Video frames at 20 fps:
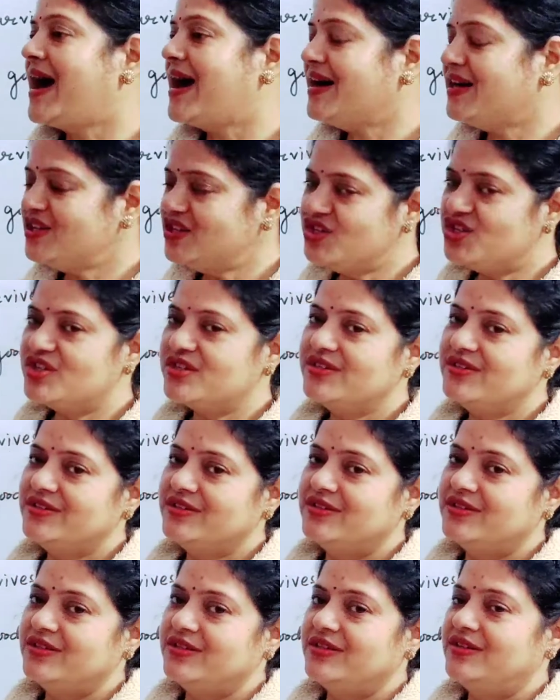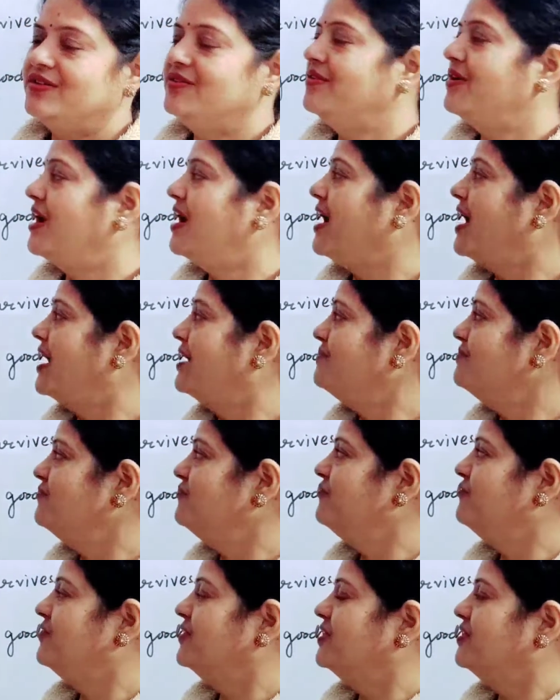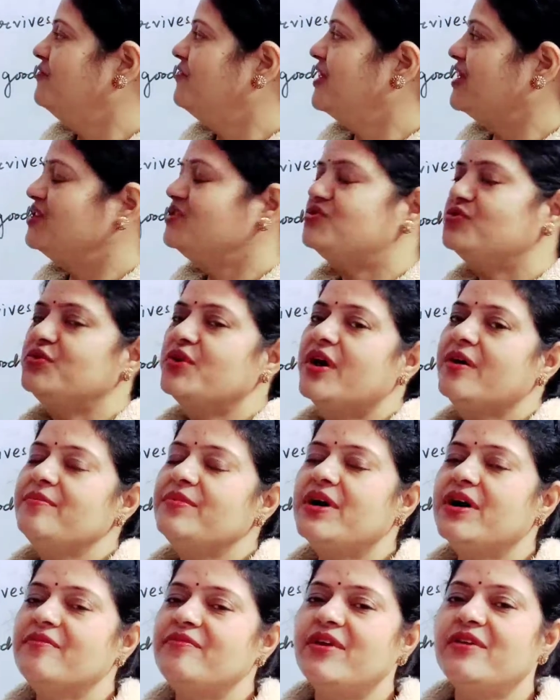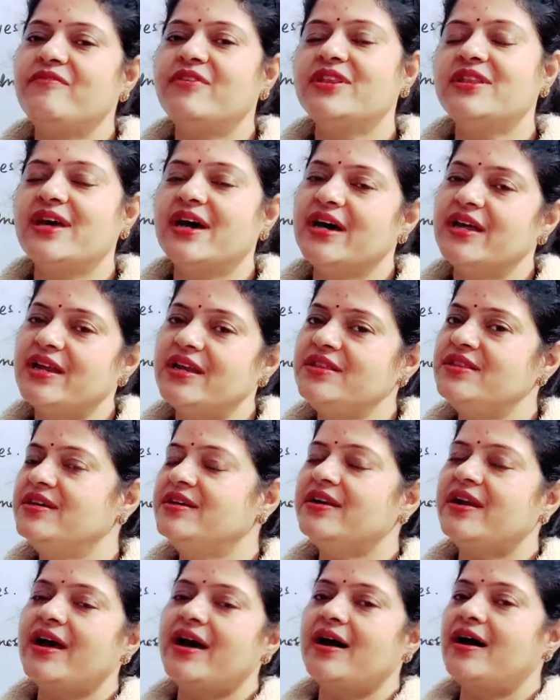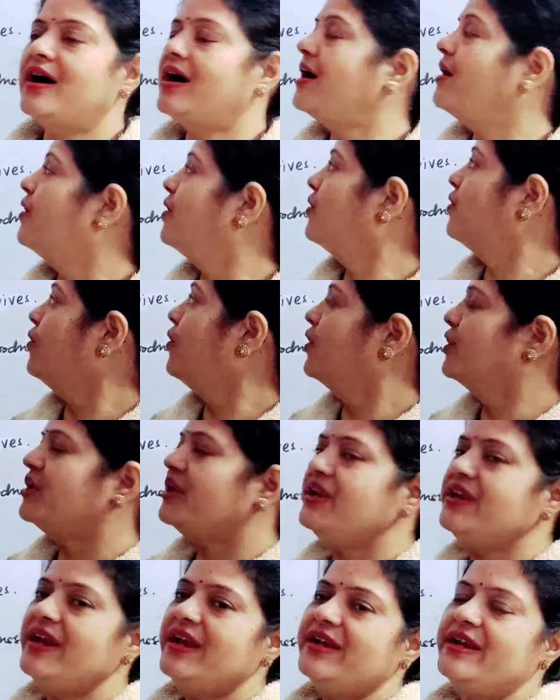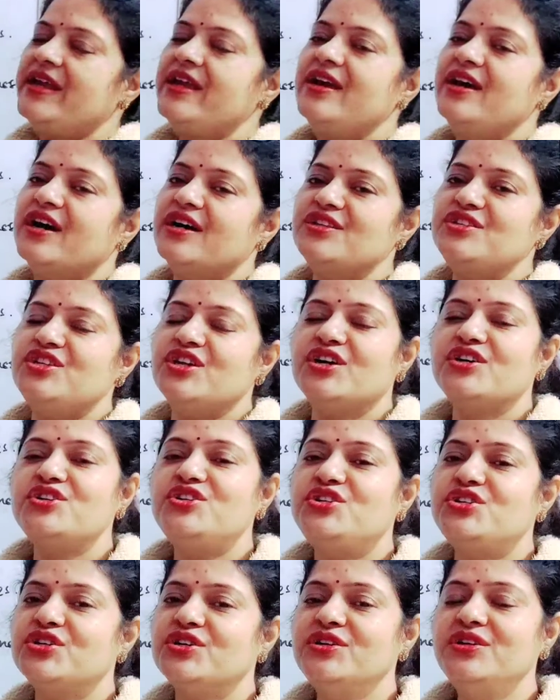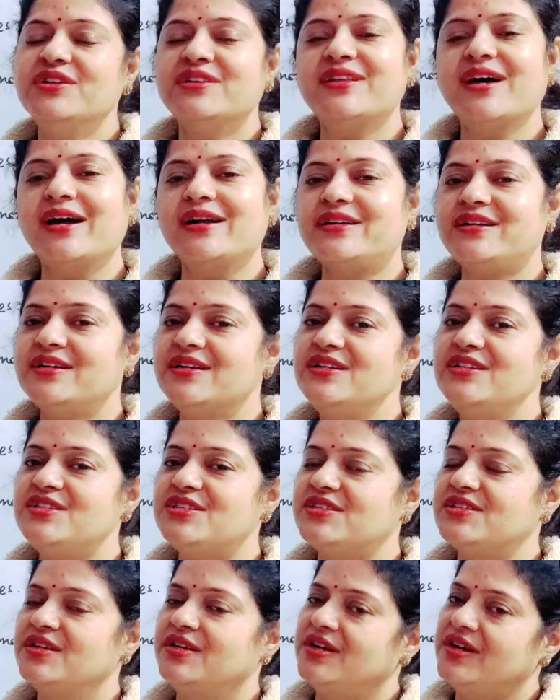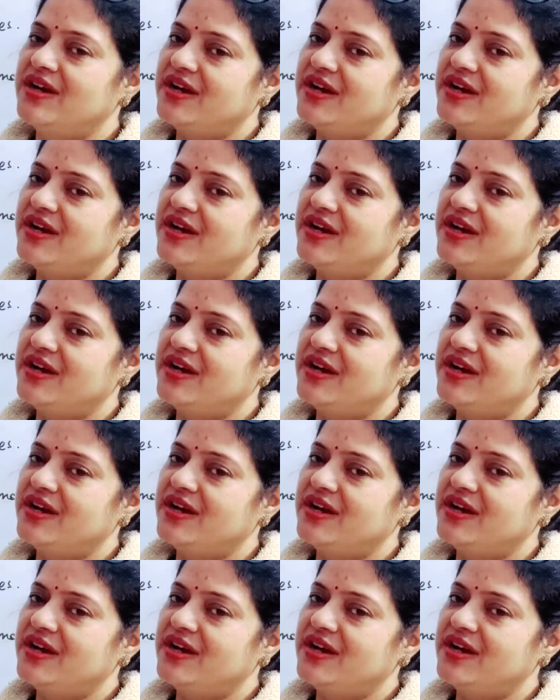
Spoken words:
and very soon I'm coming with another coordinating conjunction, that is